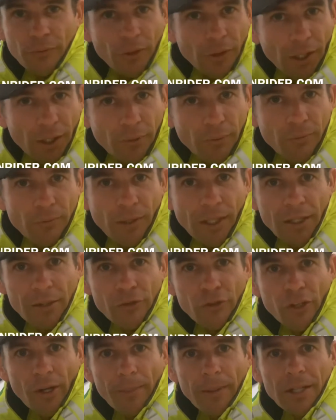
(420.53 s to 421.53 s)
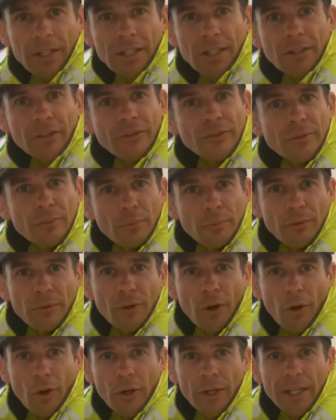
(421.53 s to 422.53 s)
for like fucking so many years with
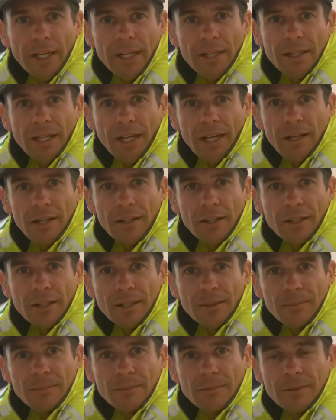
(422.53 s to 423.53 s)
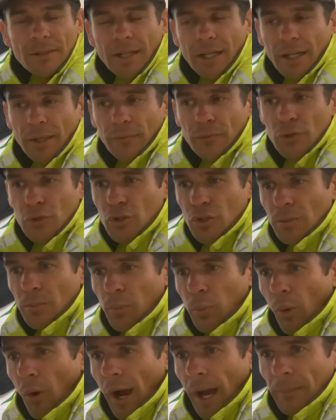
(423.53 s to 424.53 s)
not earning any income. And if YouTube
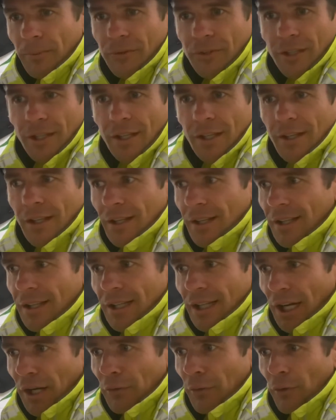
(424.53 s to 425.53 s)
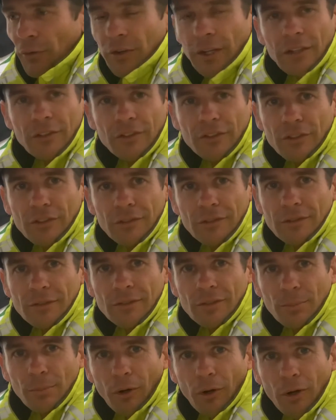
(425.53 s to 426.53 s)
wiped everything
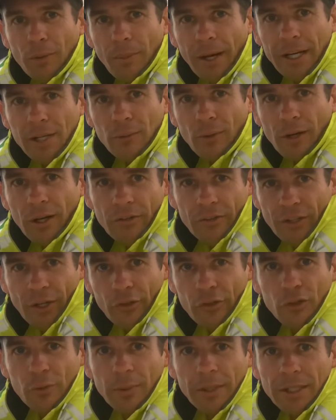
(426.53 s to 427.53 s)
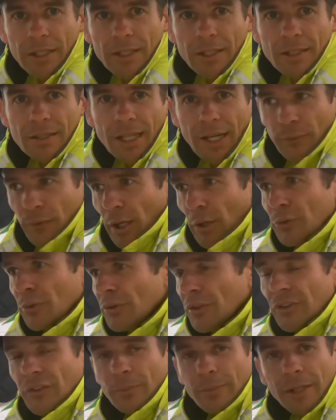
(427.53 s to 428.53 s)
tomorrow, money wise, then I'll still be here. Everyone else
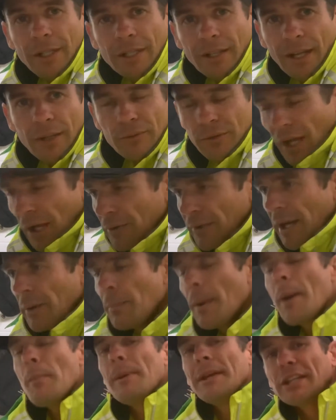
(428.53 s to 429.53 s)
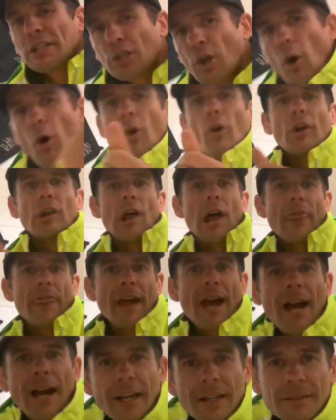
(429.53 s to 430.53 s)
would disappear. They'd be gone like
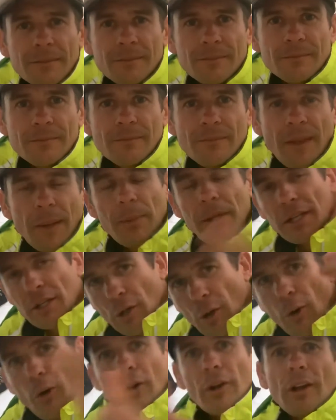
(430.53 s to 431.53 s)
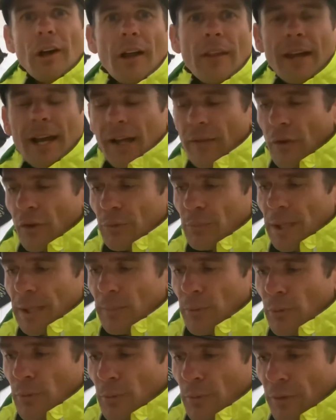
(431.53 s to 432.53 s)
that. They'd be gone like that. Those
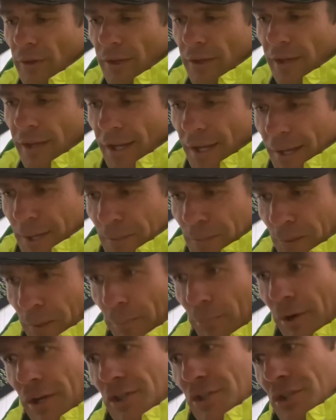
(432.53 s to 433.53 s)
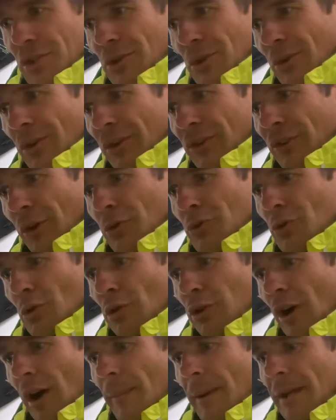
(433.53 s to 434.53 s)
people who are the depression or the social
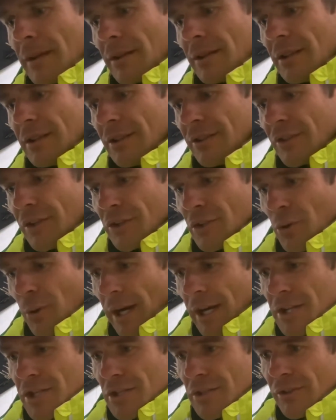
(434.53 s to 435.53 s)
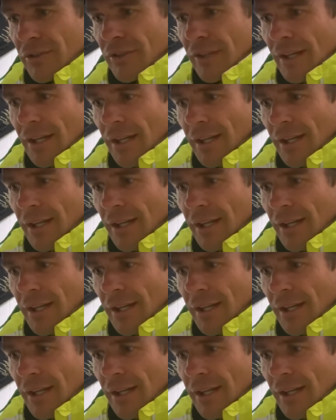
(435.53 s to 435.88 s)
climbing situations.